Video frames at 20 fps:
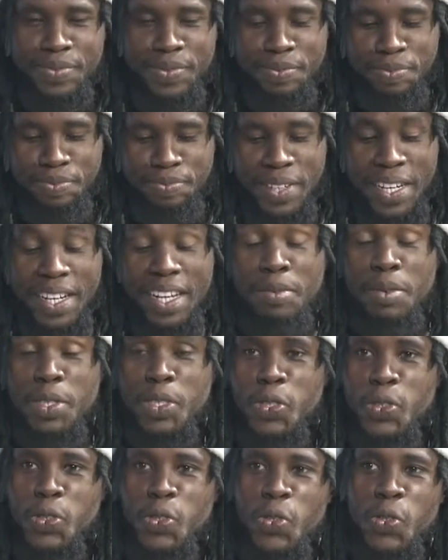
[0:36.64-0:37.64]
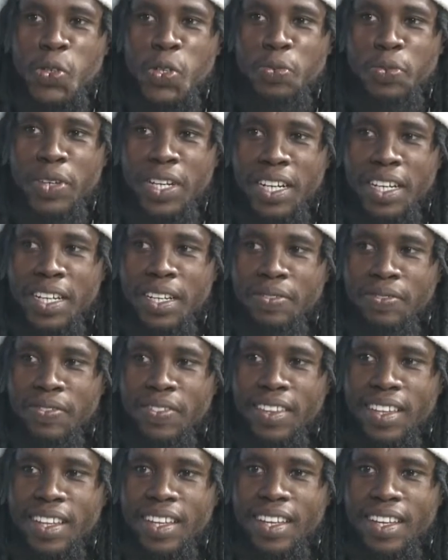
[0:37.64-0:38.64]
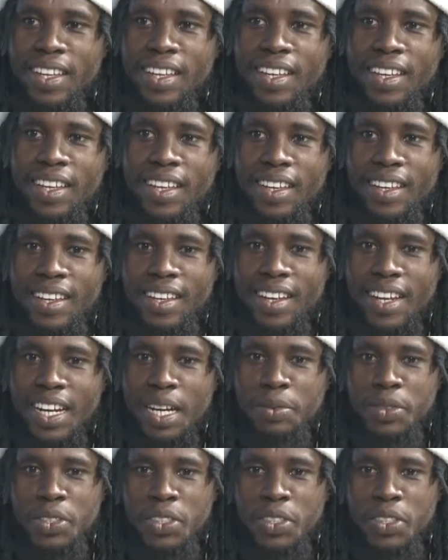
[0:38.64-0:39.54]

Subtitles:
my name is Nuhu Ibrahim, captain